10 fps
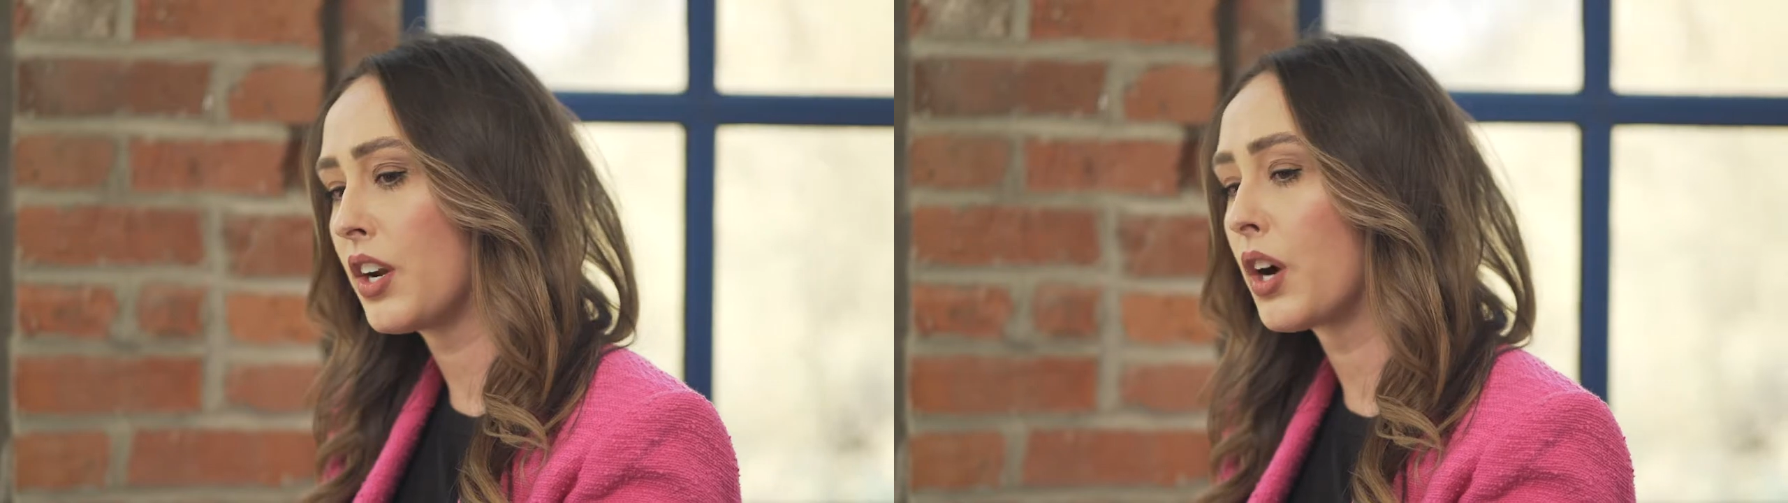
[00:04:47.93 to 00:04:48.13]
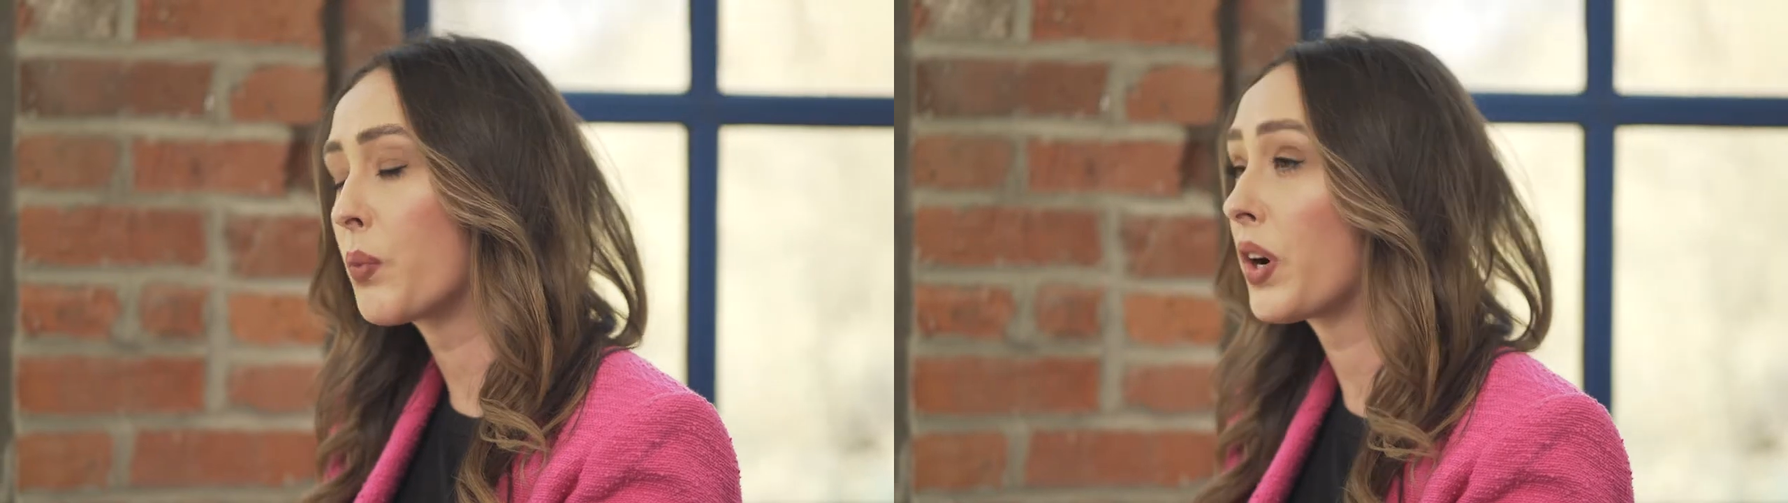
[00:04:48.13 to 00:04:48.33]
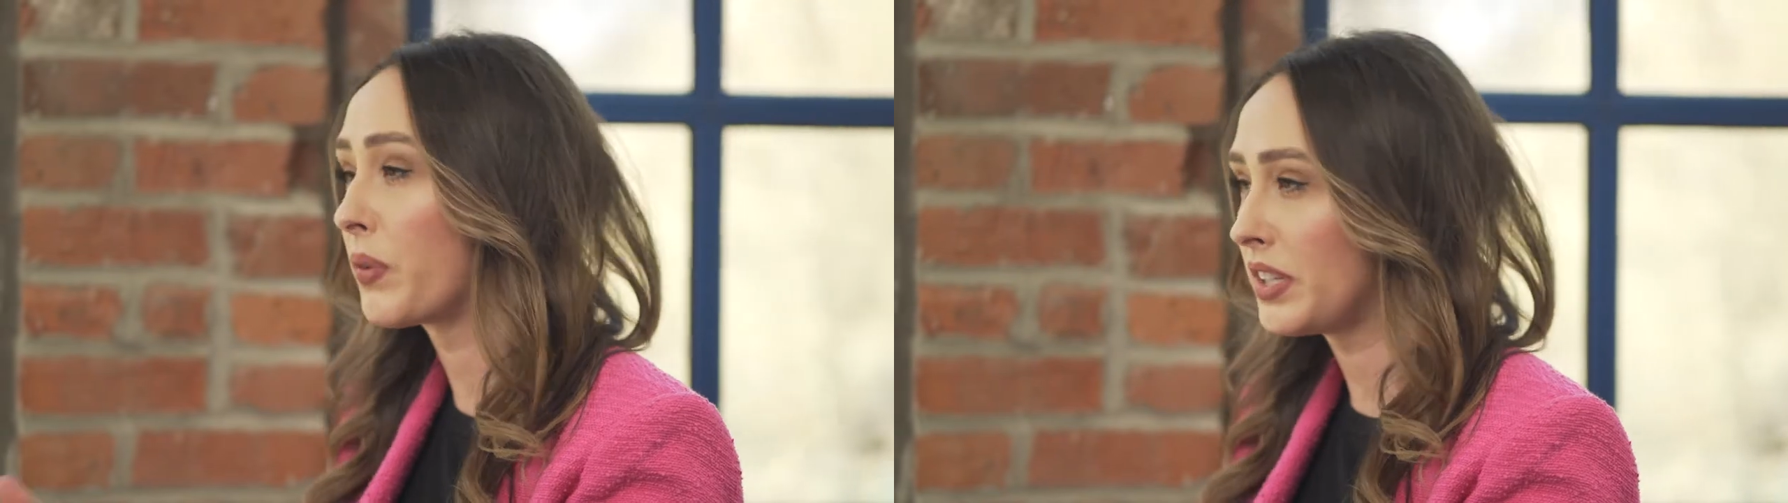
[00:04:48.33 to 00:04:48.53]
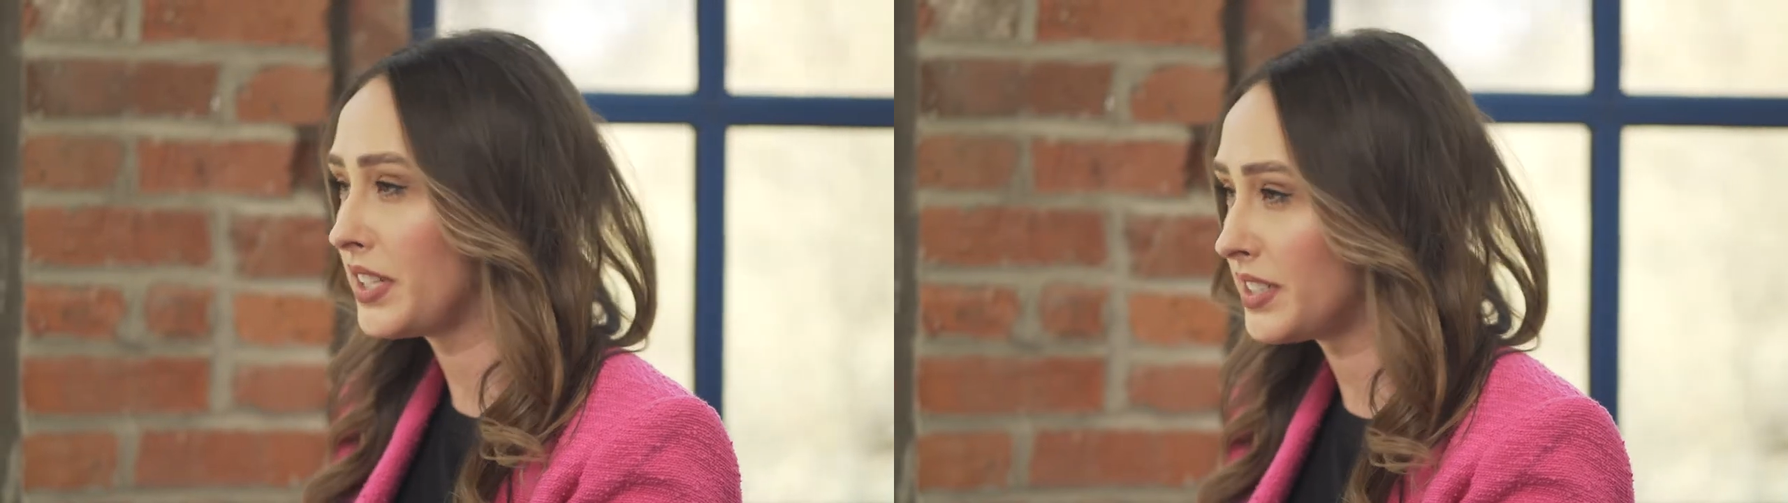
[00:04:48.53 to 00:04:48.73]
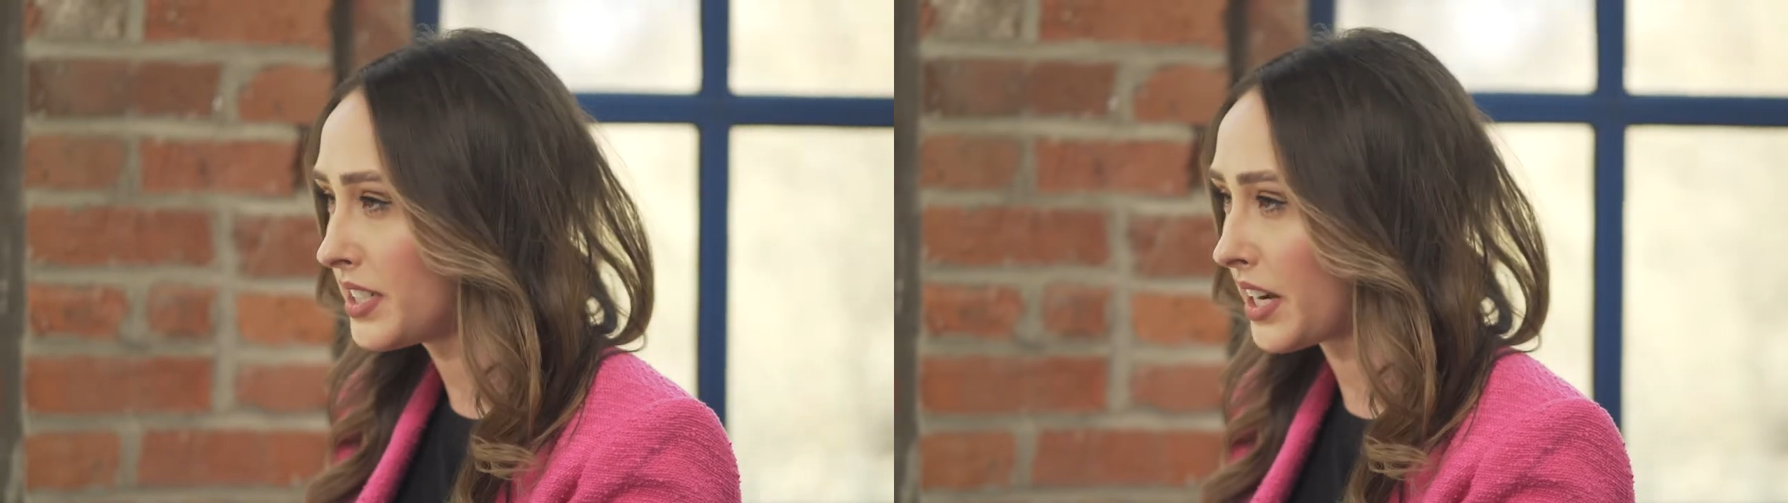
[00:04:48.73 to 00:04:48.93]
In our work with
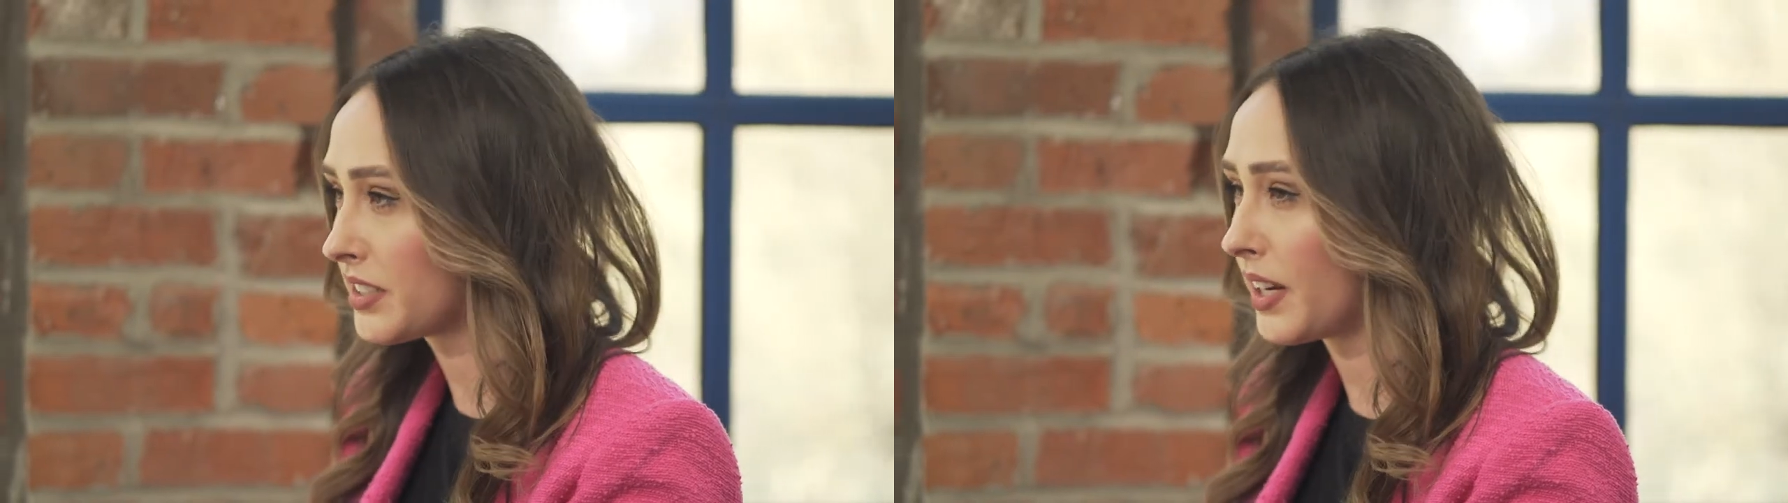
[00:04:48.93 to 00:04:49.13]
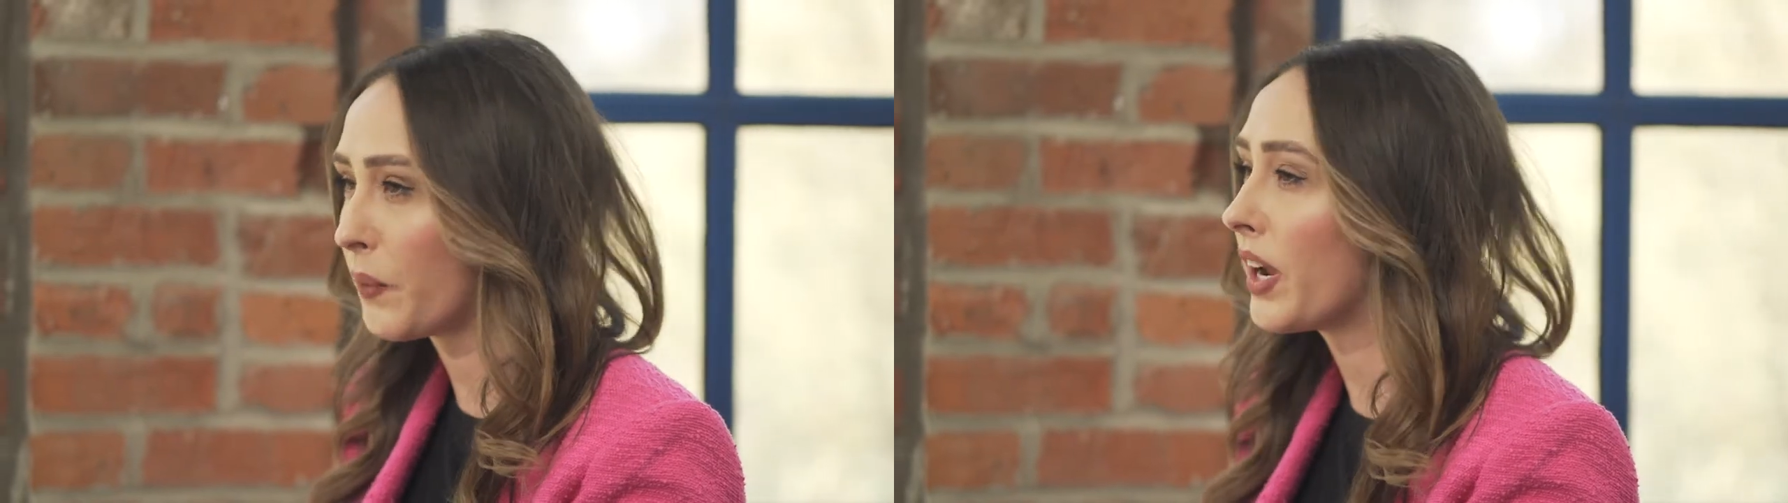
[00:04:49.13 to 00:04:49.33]
EZ Texting,